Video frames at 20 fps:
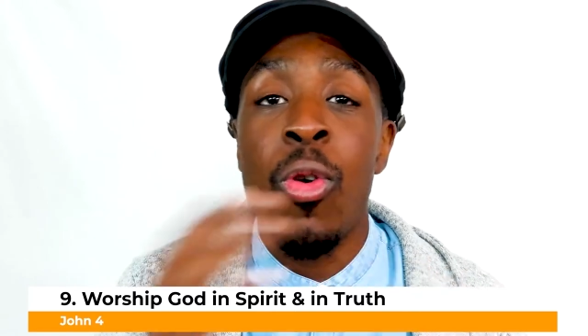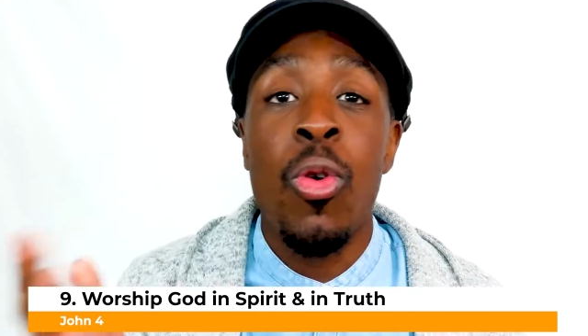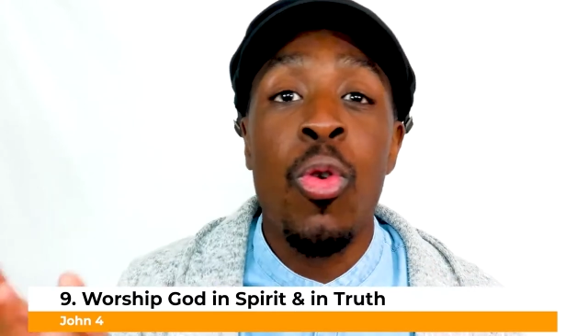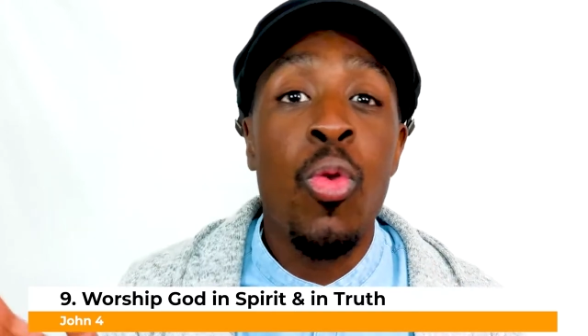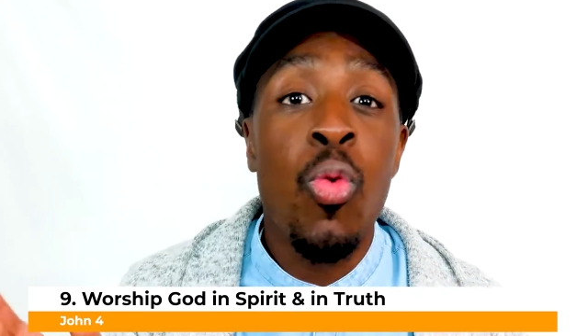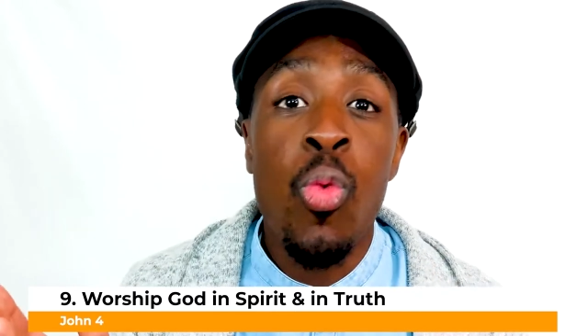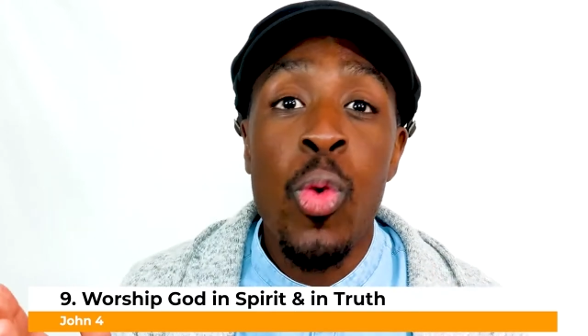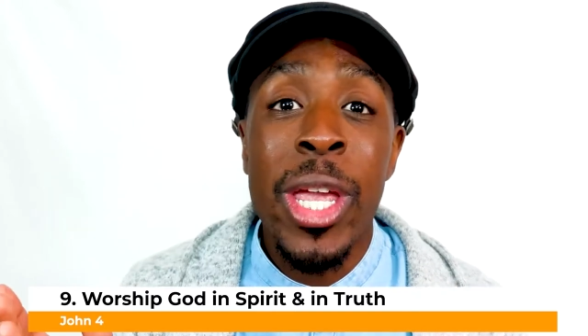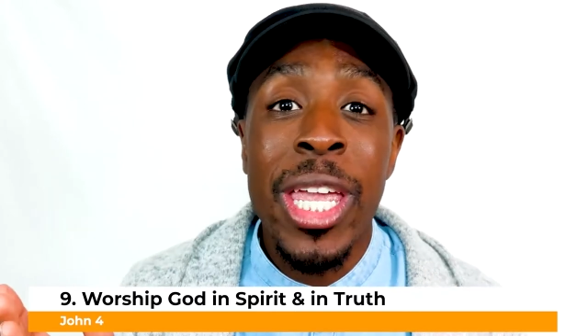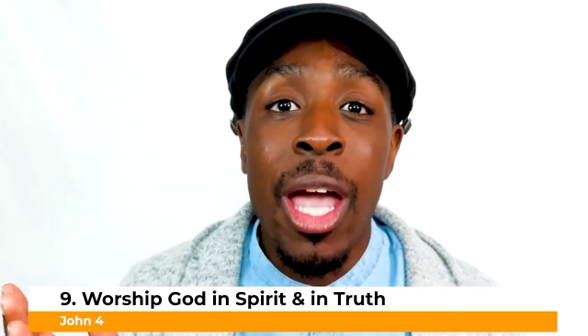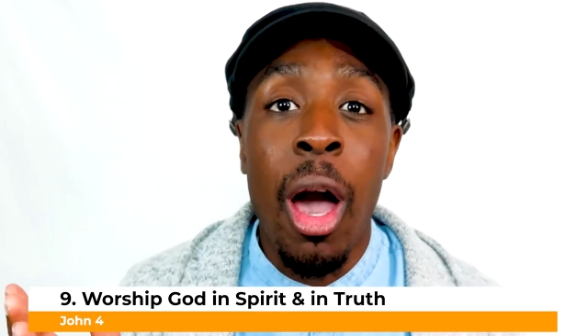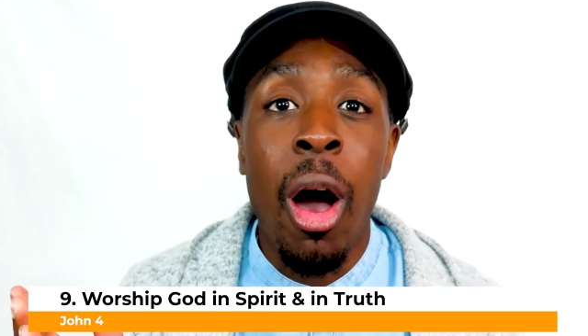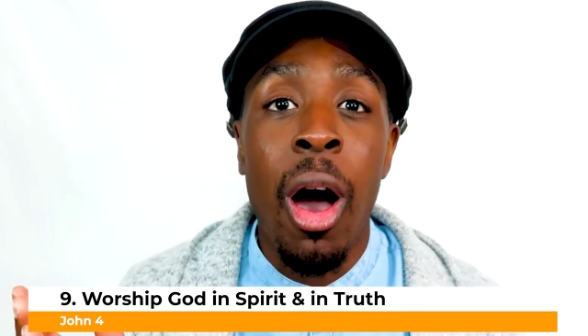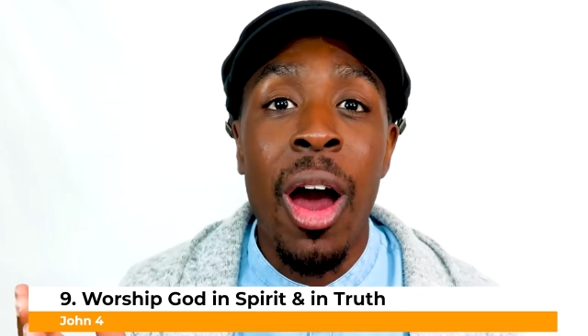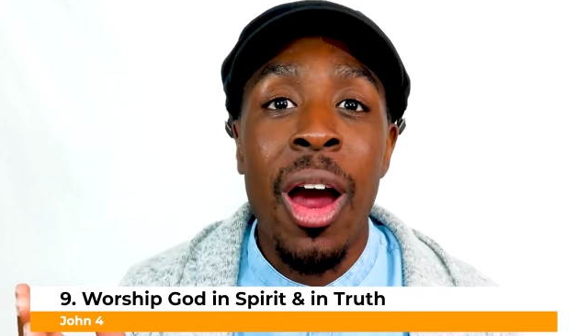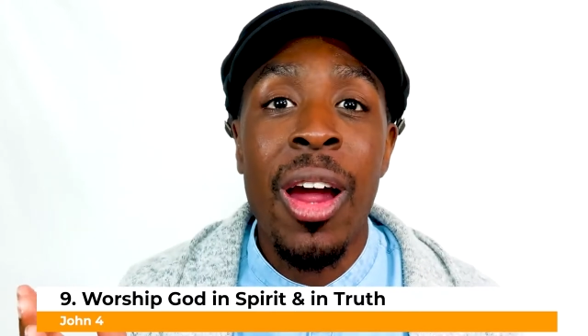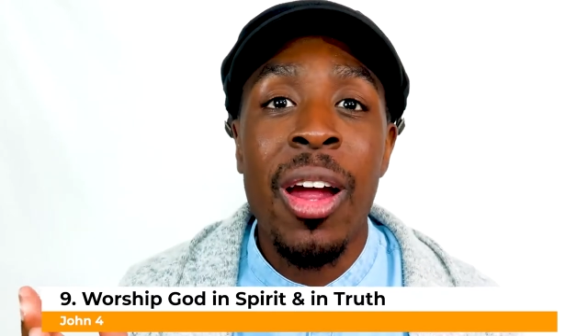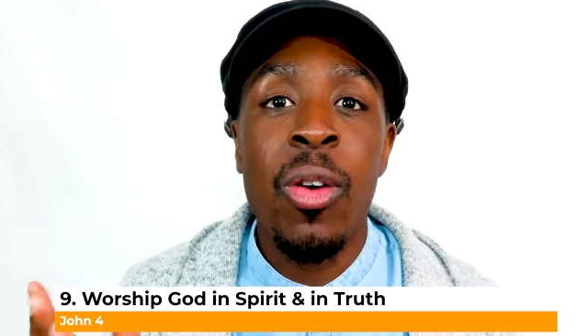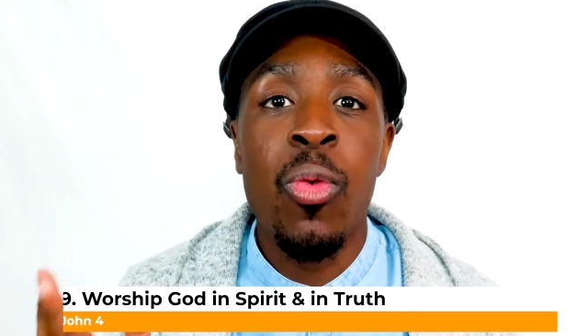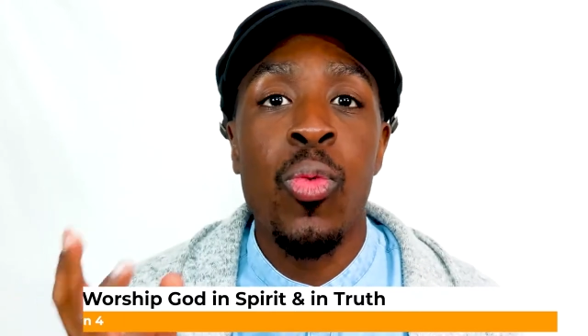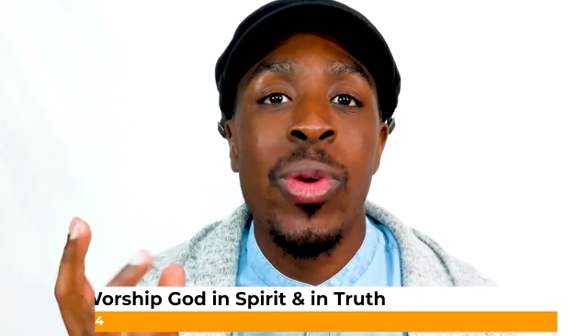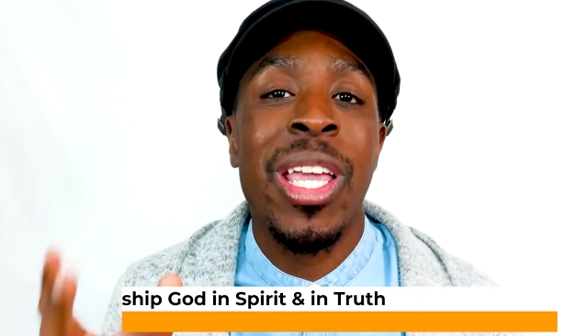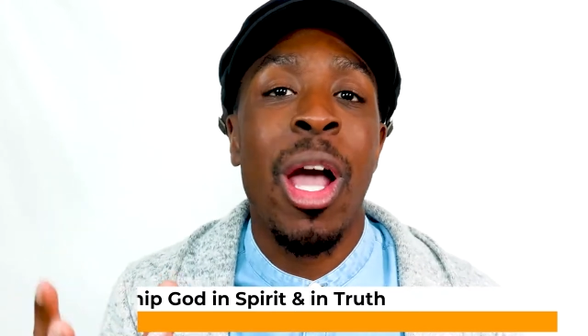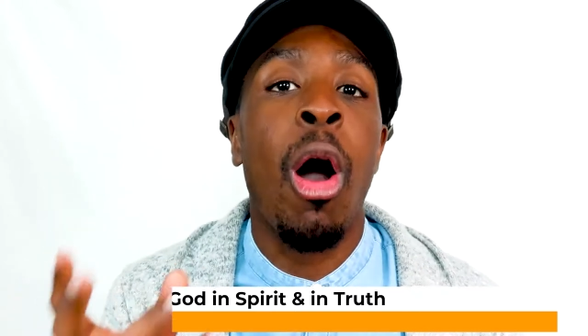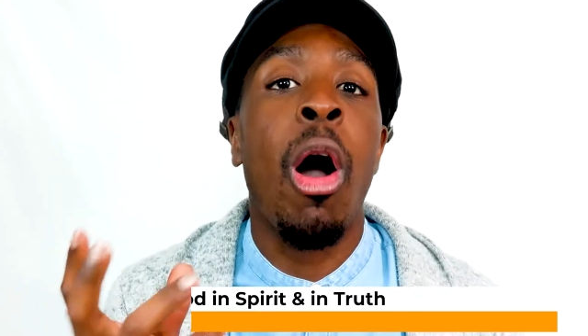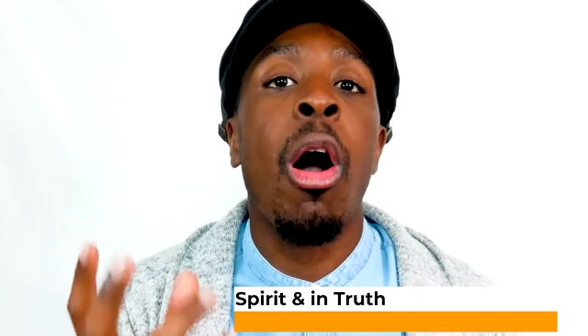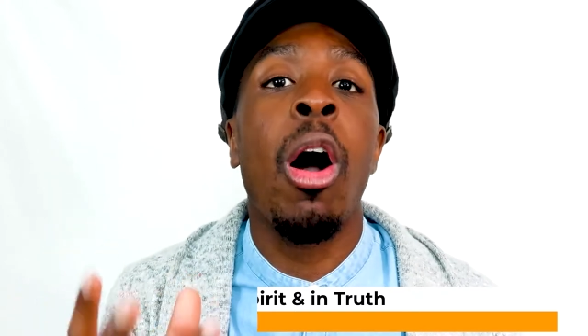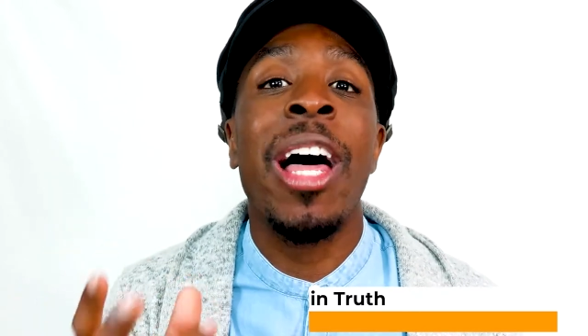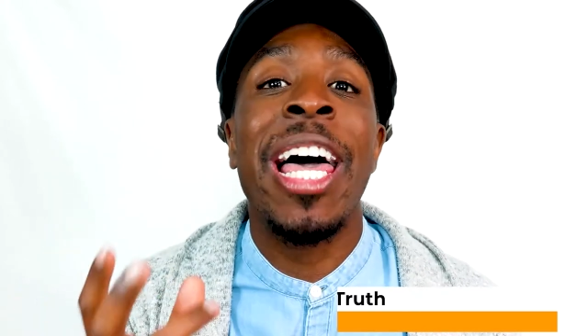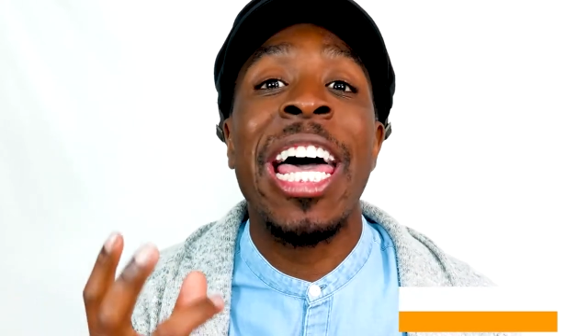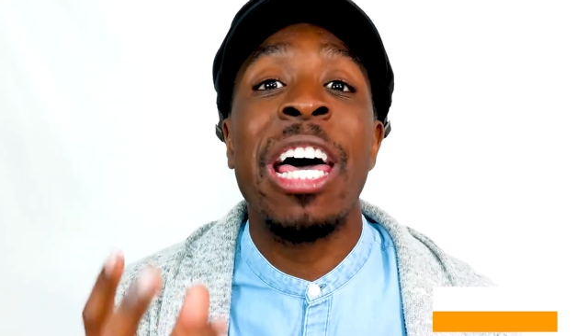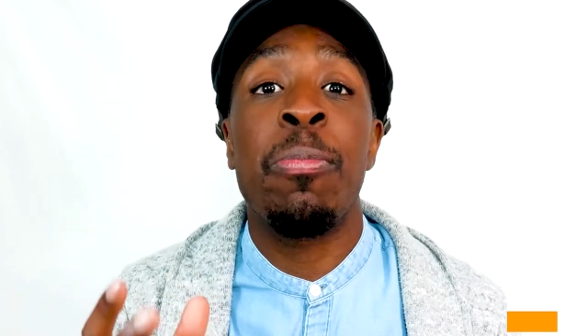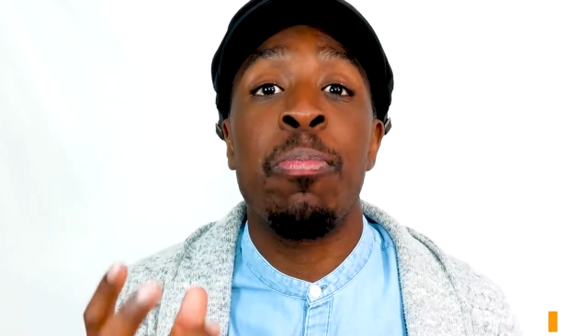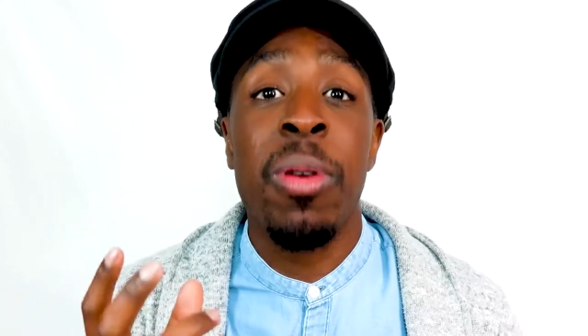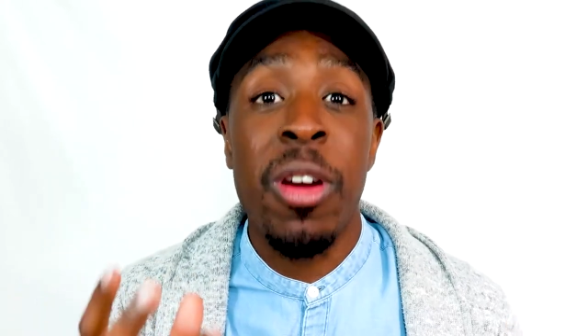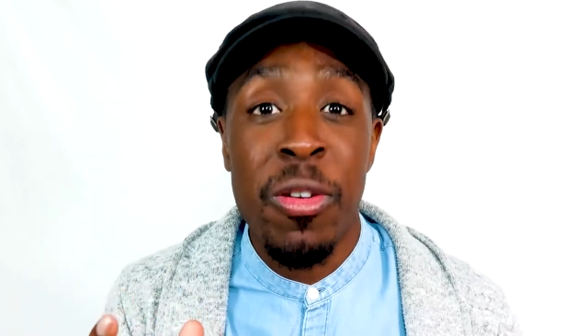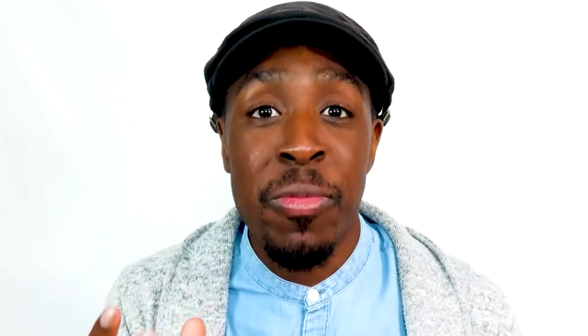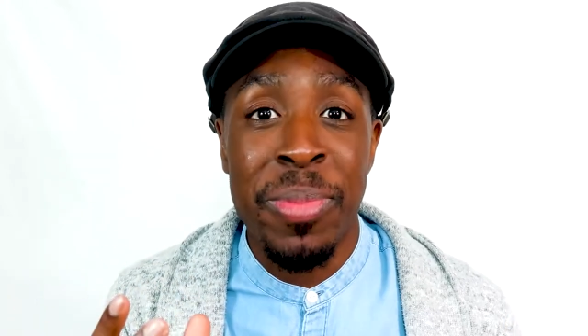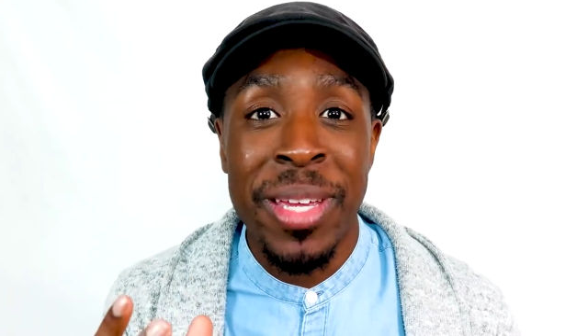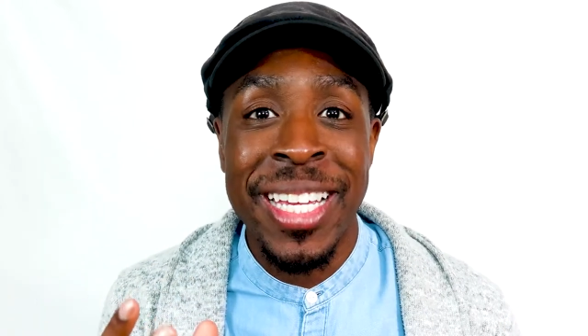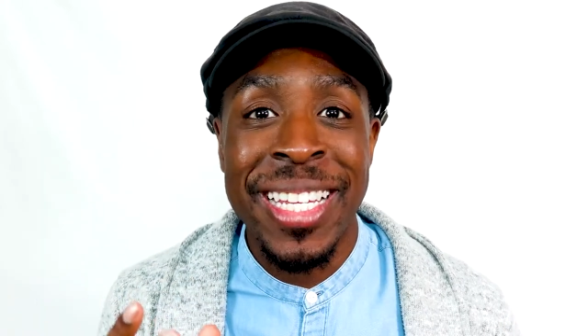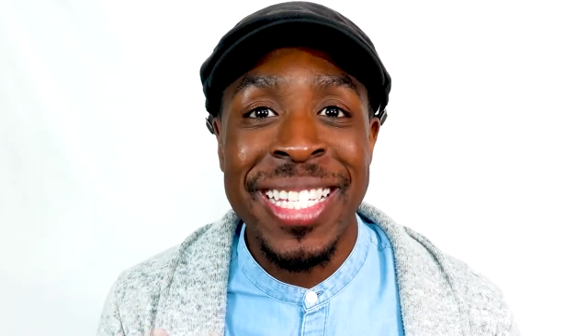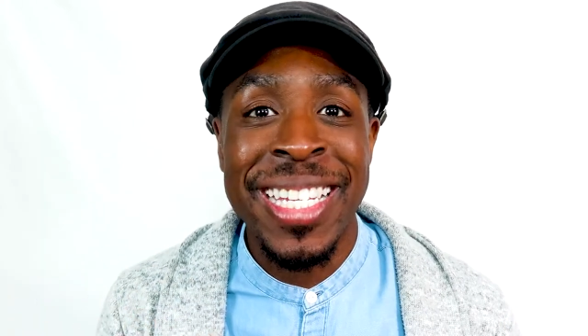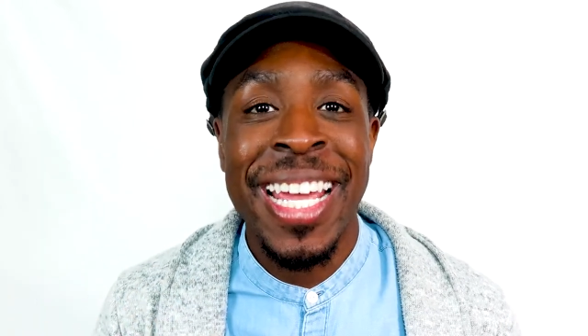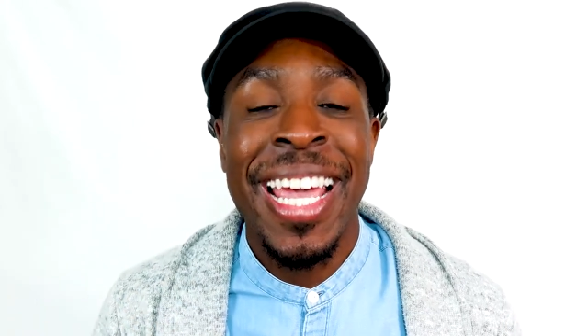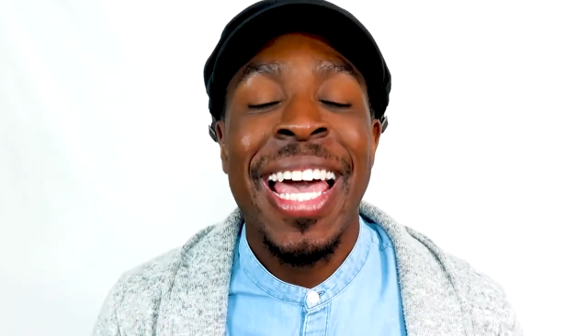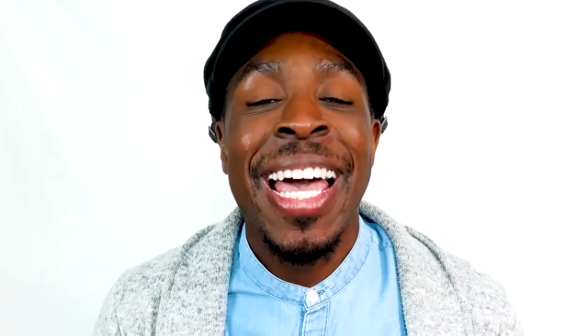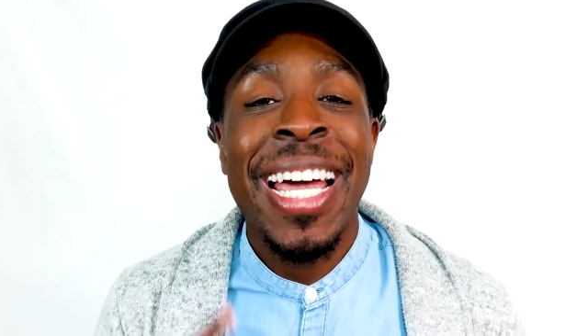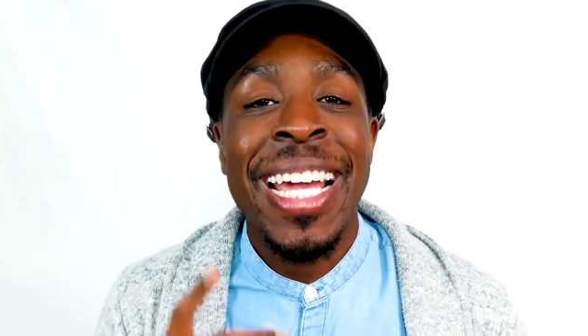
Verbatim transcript: who we are, we all have purpose.